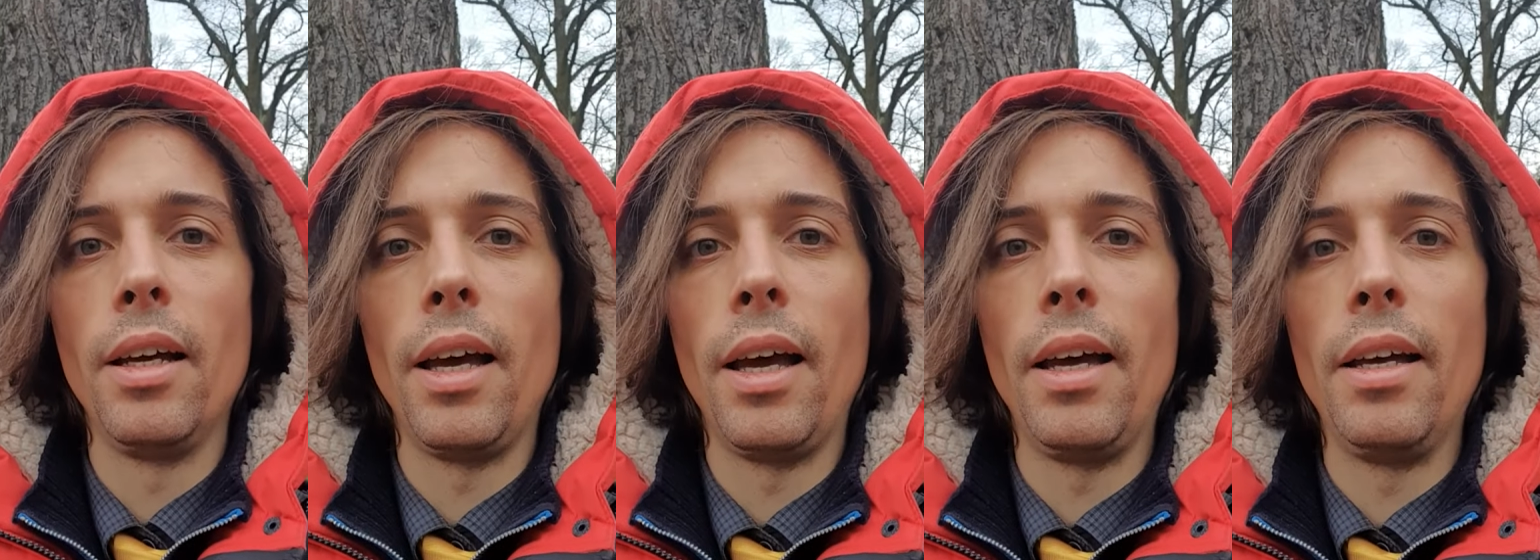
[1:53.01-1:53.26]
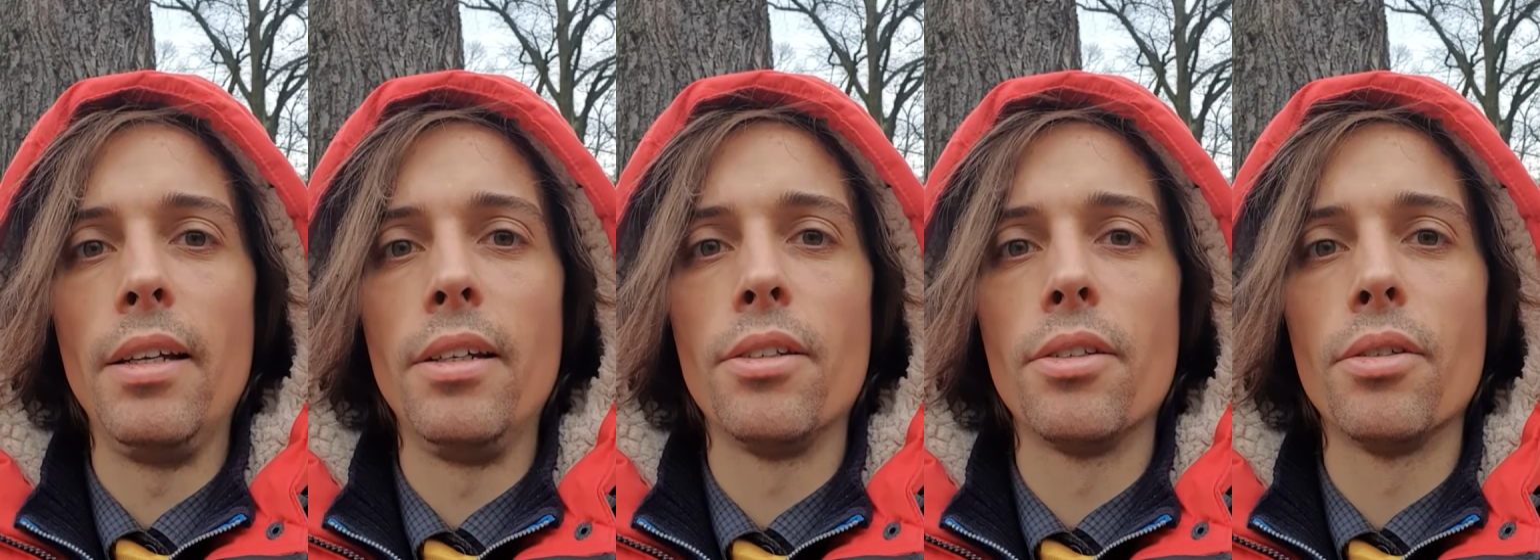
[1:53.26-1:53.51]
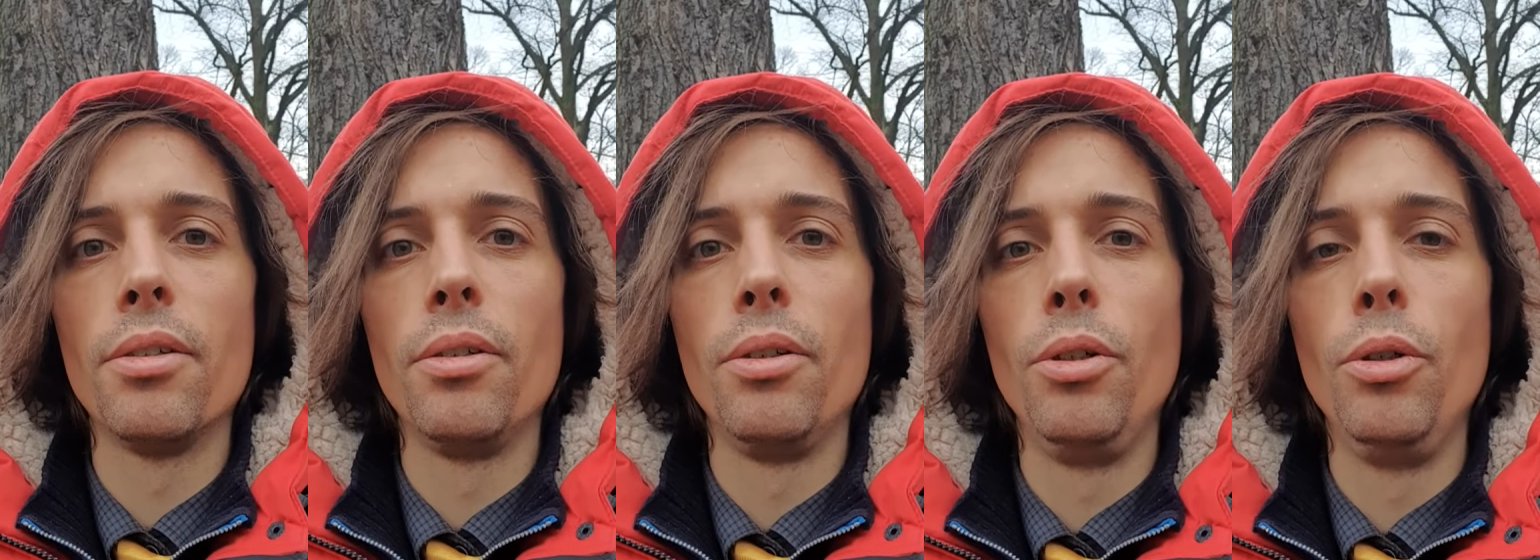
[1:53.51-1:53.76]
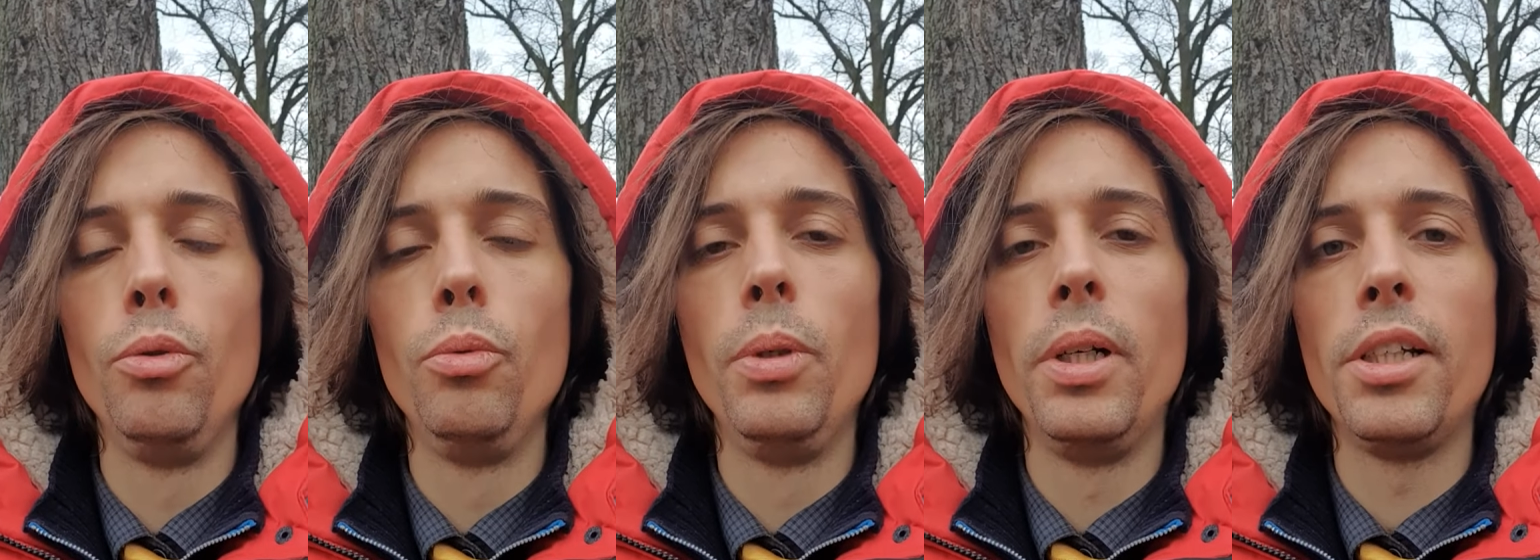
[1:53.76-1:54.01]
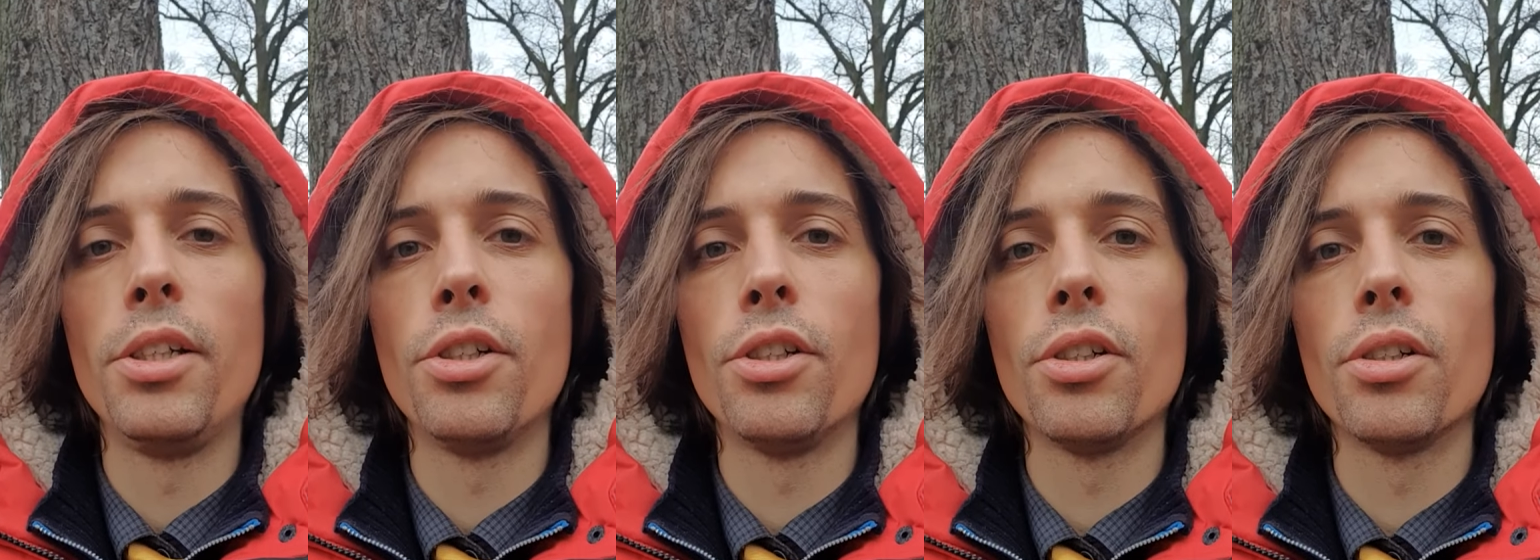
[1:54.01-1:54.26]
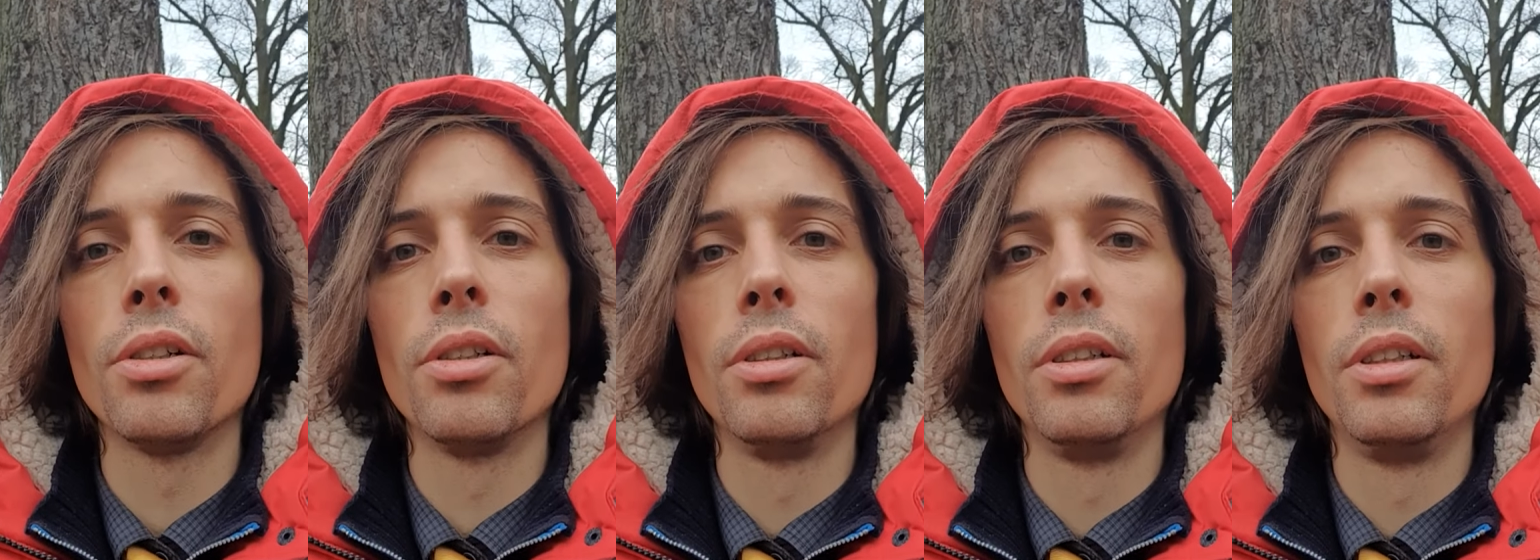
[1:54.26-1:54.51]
and who wish